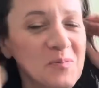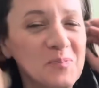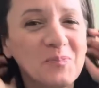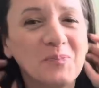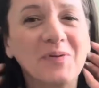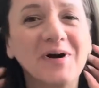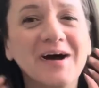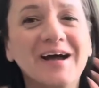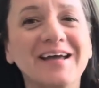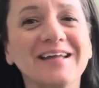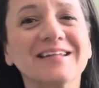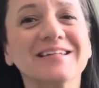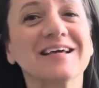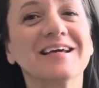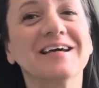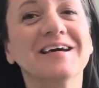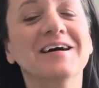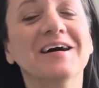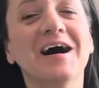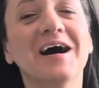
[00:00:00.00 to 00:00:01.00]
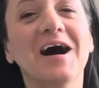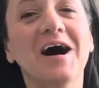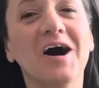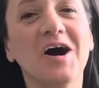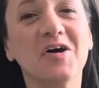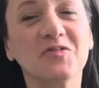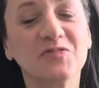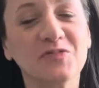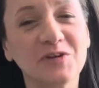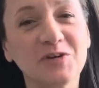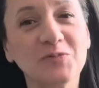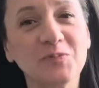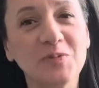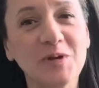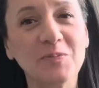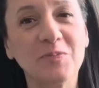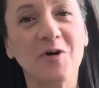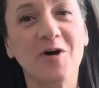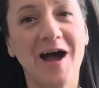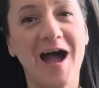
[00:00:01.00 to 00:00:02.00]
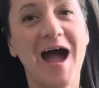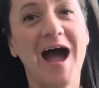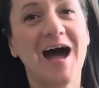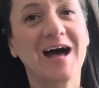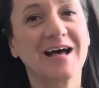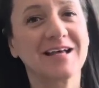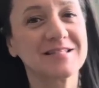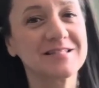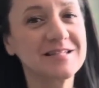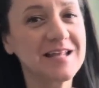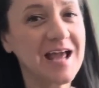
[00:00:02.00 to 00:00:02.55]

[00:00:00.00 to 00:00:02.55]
But a few people asked